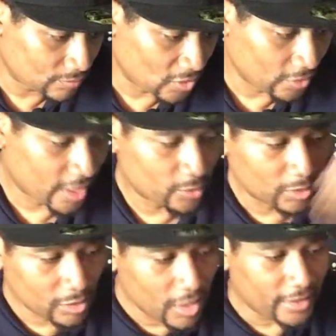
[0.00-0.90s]
Okay, we'll
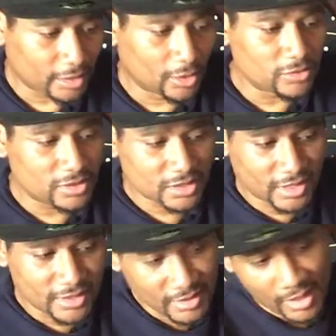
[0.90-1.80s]
go ahead and close this
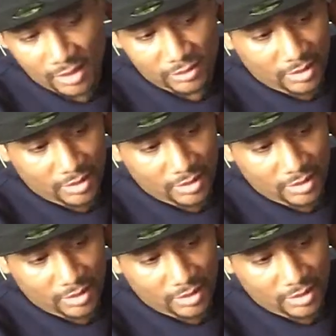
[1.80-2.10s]
list out.